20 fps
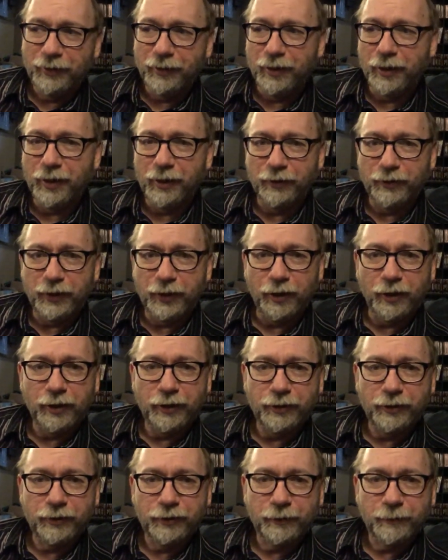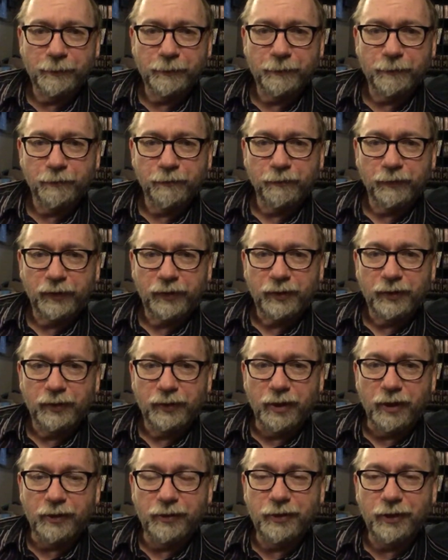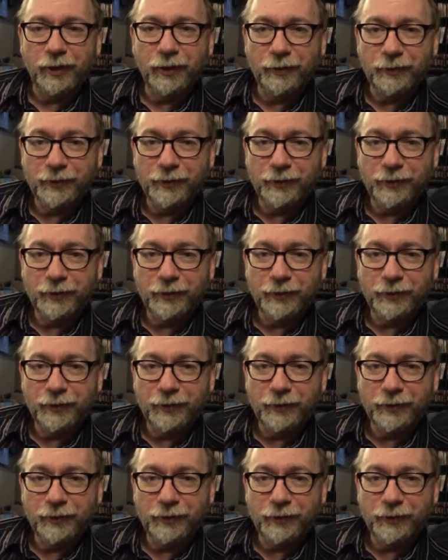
on the ice until